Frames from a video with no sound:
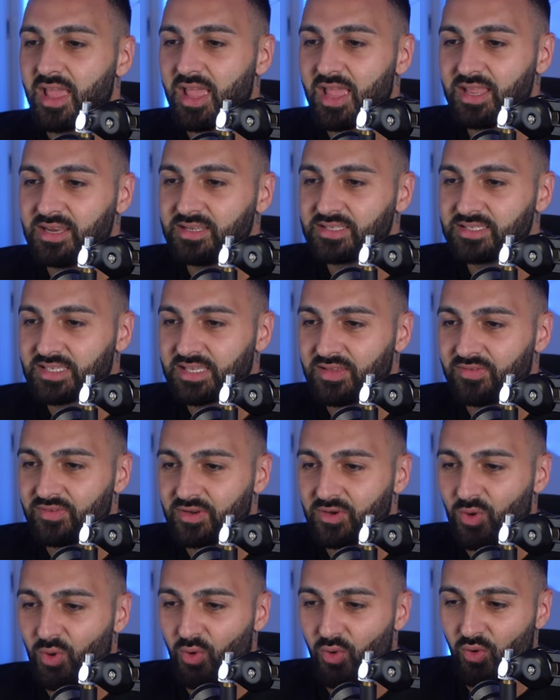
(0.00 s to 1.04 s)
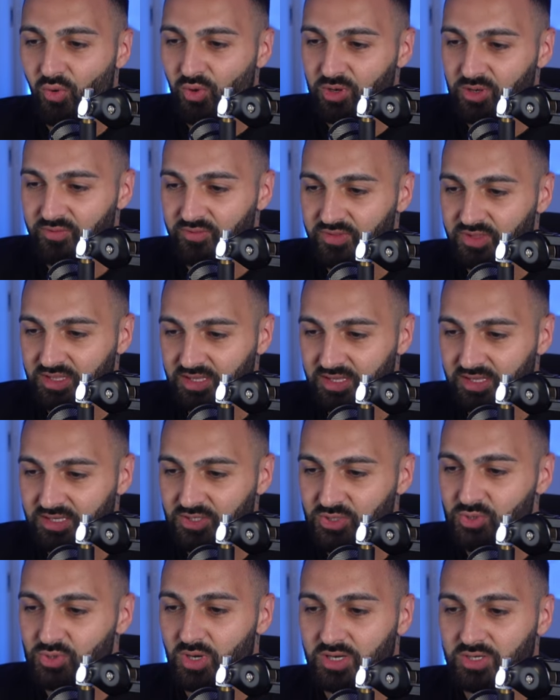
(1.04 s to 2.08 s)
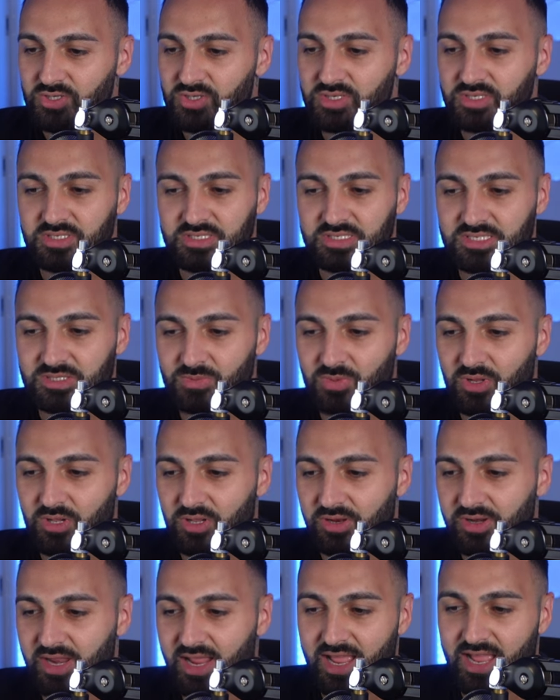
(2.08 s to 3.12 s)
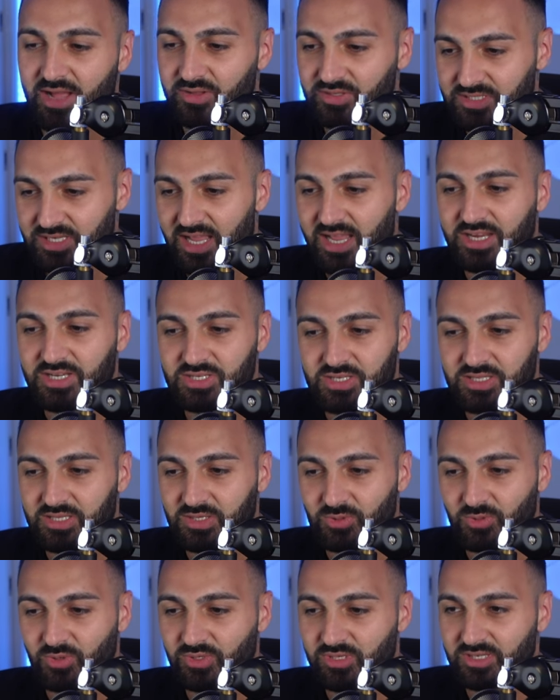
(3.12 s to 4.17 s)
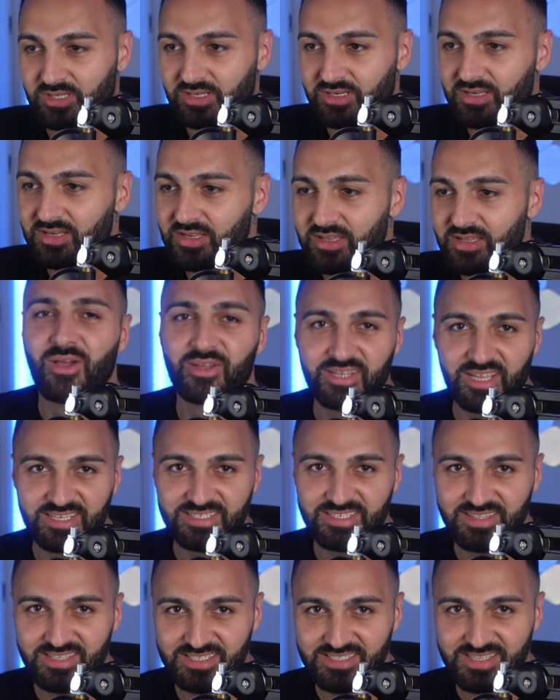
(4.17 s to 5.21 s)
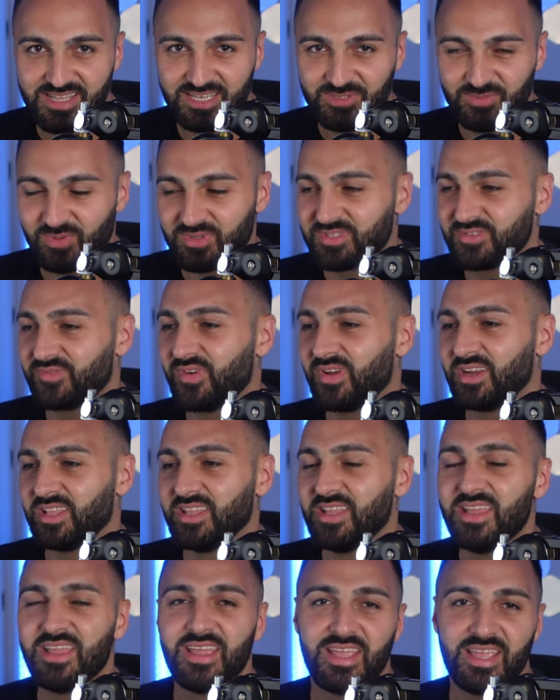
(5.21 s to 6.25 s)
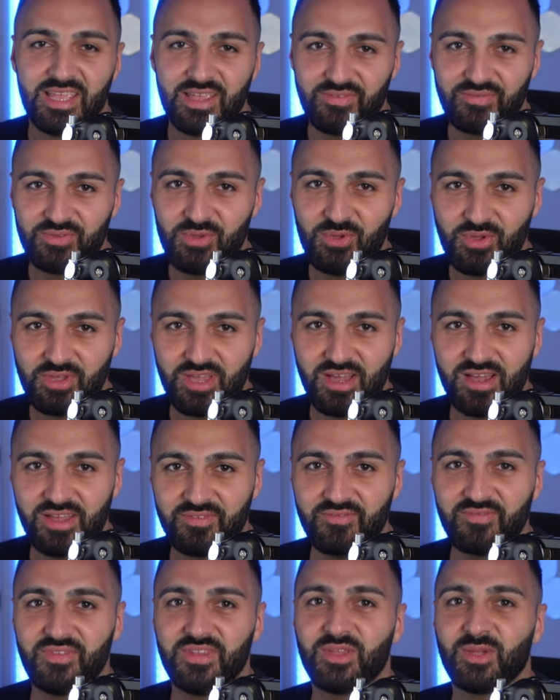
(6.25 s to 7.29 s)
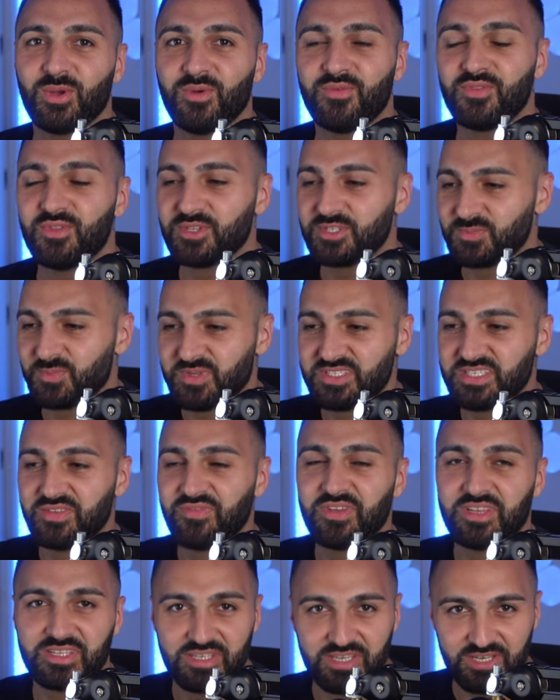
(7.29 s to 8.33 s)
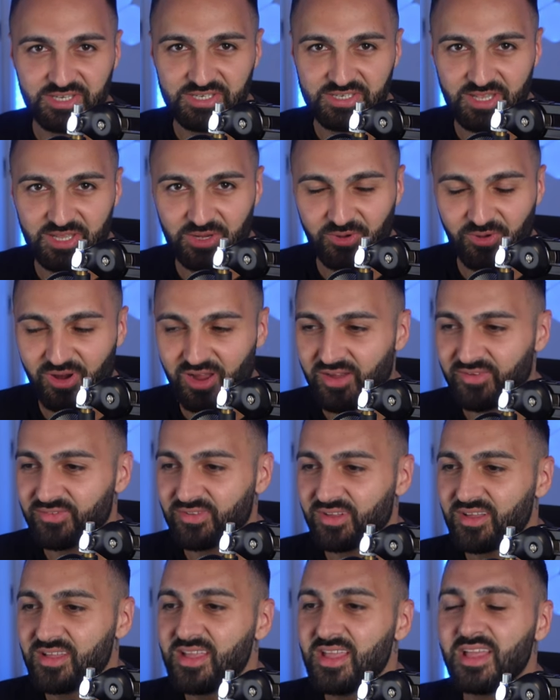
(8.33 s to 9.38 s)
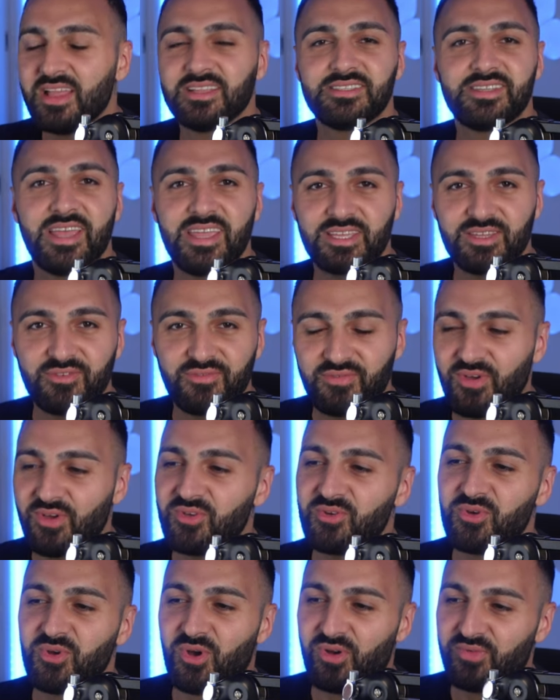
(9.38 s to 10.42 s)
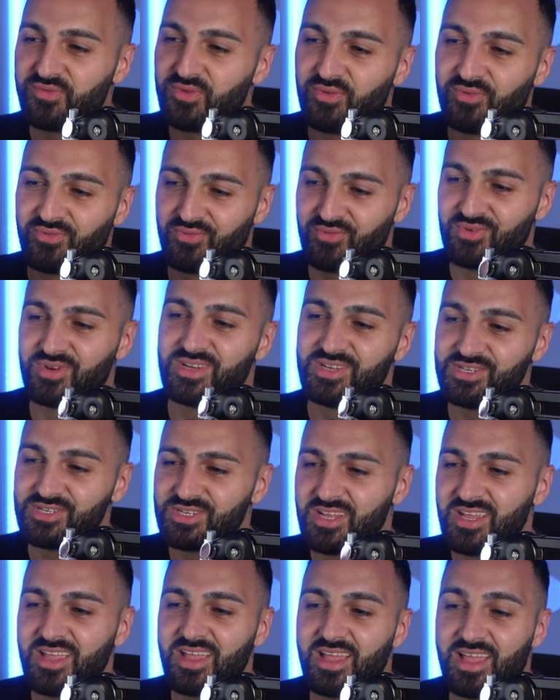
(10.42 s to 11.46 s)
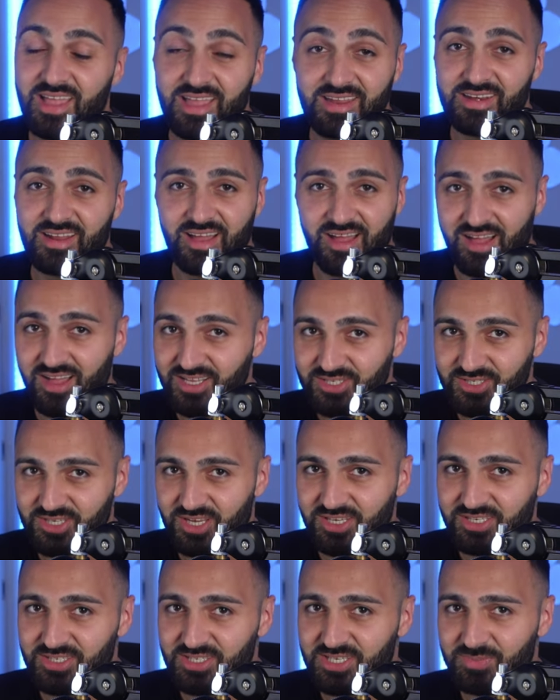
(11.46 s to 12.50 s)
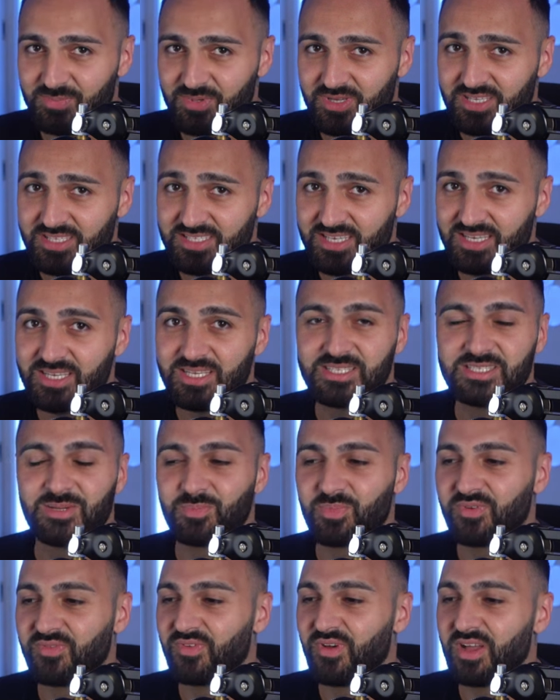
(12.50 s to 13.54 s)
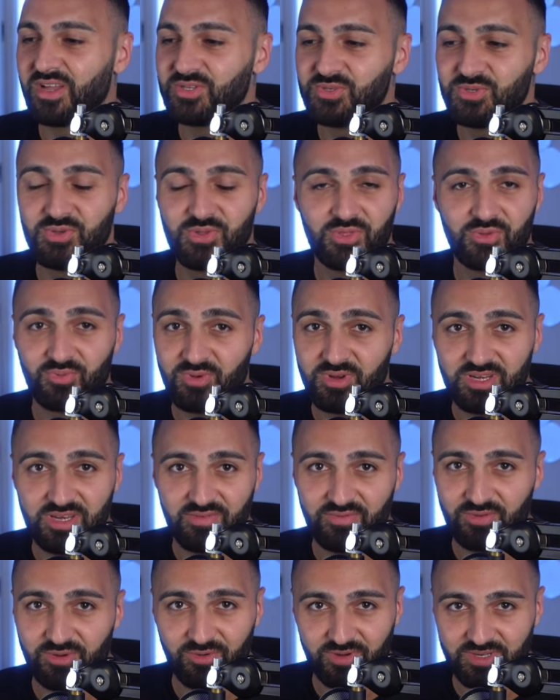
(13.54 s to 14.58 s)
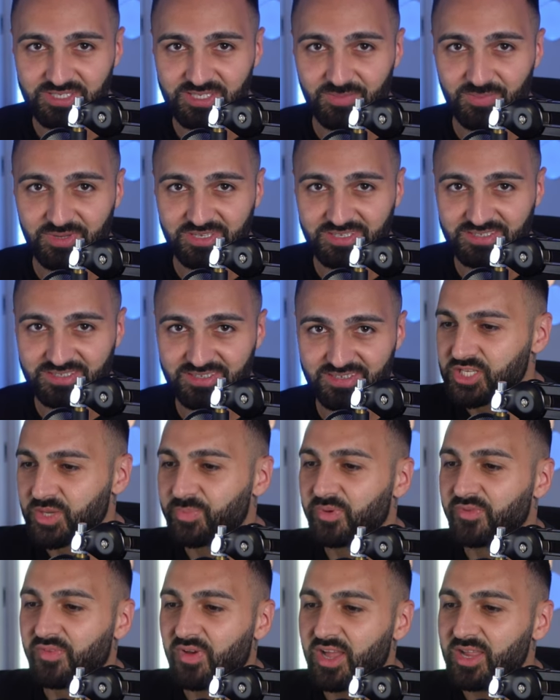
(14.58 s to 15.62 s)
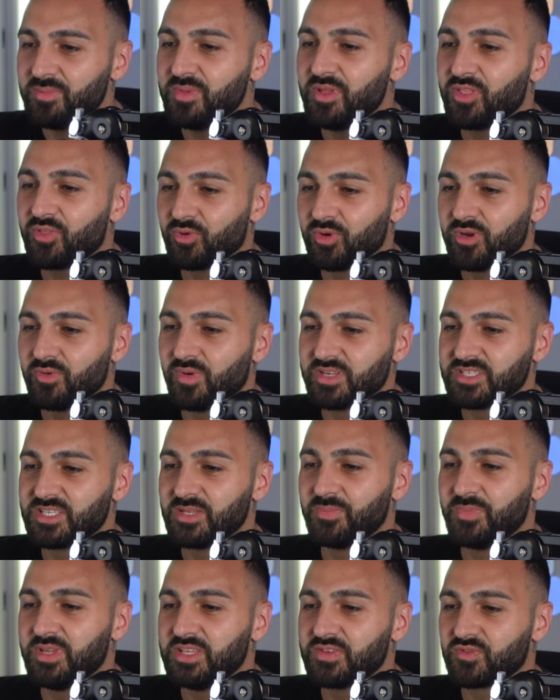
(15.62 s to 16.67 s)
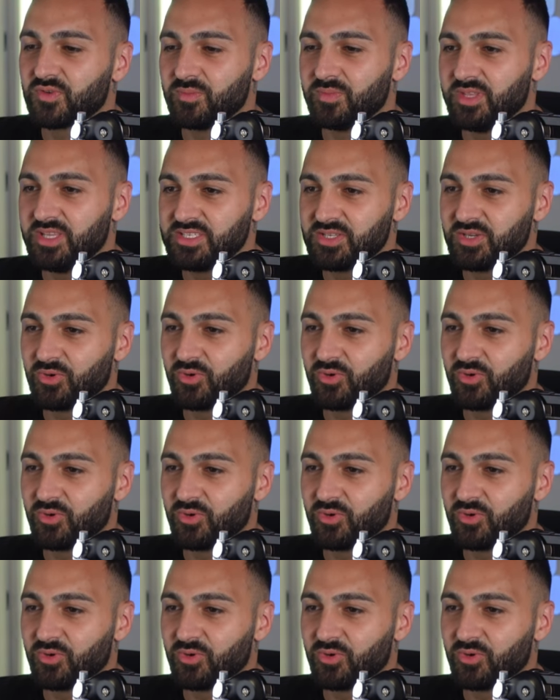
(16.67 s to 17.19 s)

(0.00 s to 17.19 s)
and it's given all of the instructions as well on how to actually cook it. Okay, so this next one's funny. If you can't think of the specific dish that you're after, take a photo of your fridge and ask ChatGPT to provide you three different recipes. So provide me three recipes from these